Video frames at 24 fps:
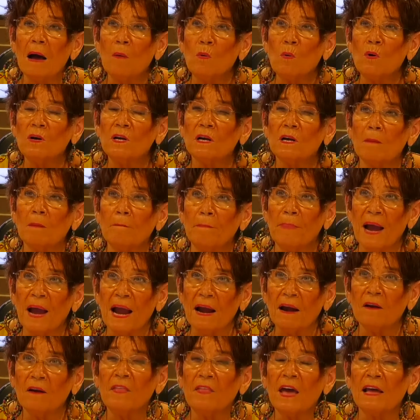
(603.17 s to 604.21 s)
I want to
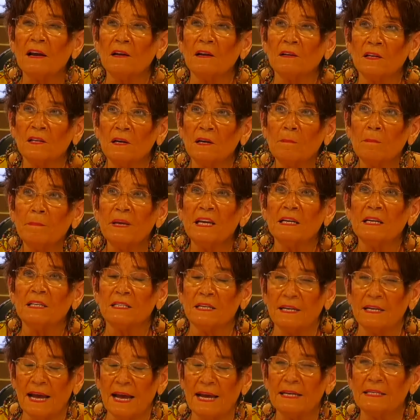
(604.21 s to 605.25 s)
compare that a little bit
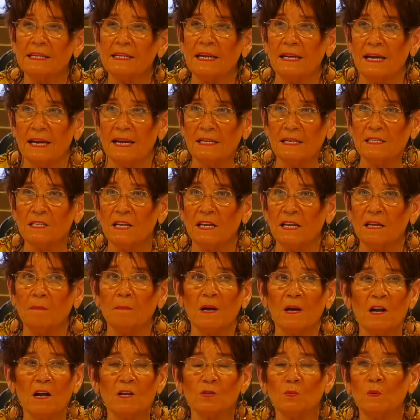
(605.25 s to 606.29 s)
to 1918
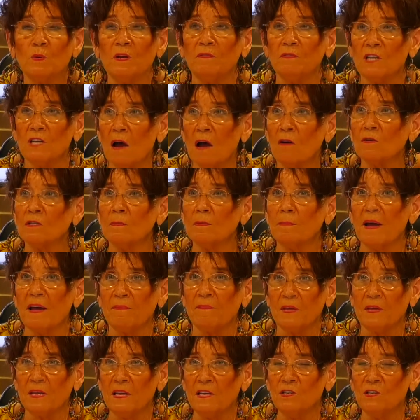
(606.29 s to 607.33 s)
because we've talked
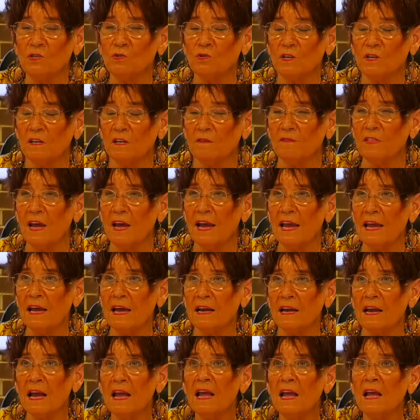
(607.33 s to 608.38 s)
about the history of
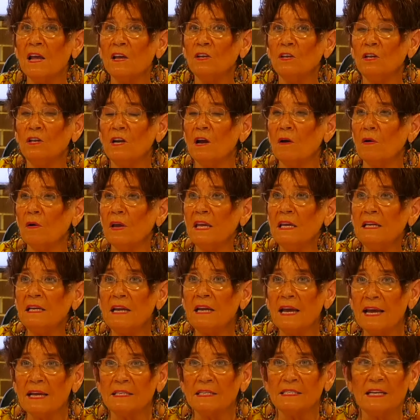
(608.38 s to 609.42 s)
that. You know, in
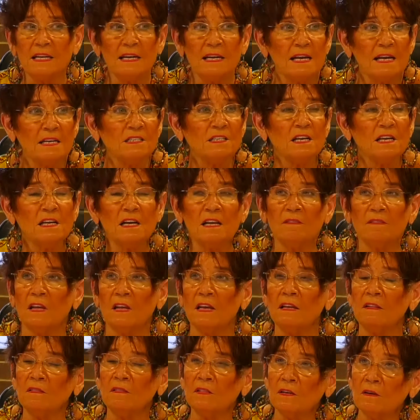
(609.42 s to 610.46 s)
1918,
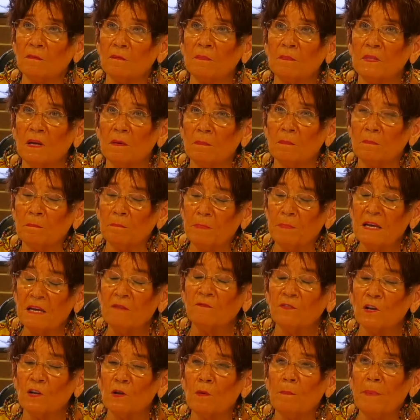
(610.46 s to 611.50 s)
in the big
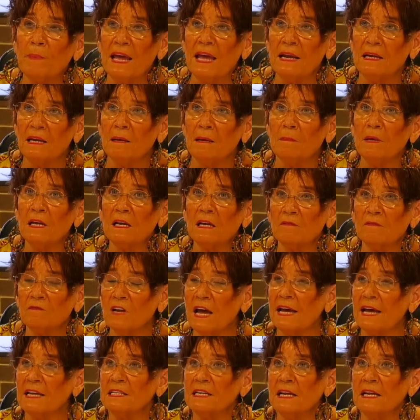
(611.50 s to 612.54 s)
flu pandemic of
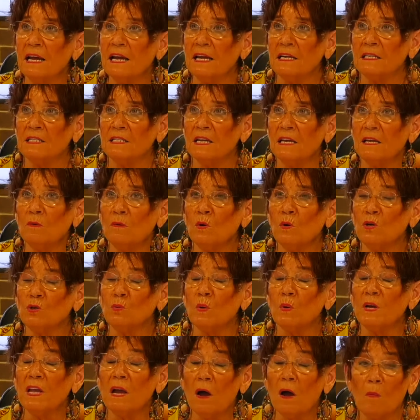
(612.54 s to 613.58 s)
1918, which
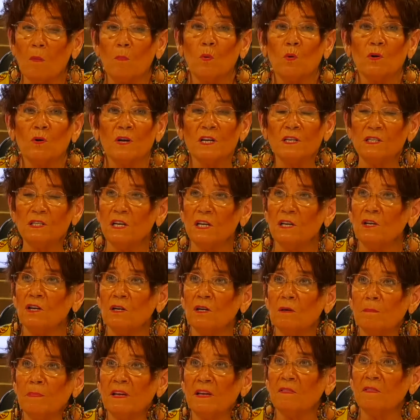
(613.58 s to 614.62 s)
we hope will continue
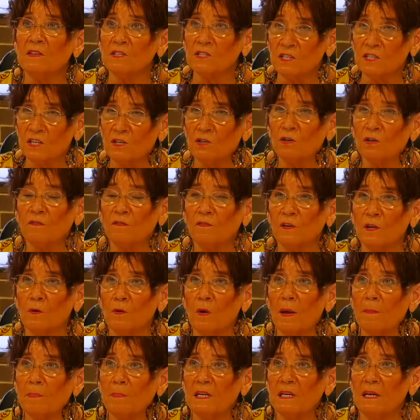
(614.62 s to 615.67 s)
to be the senior flu
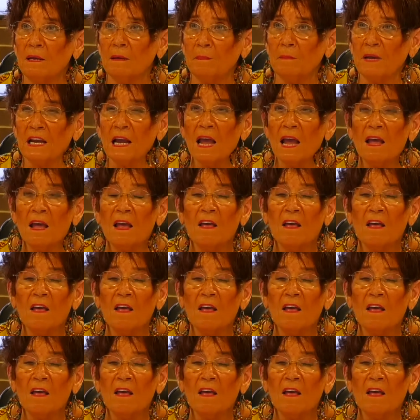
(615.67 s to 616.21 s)
epidemic,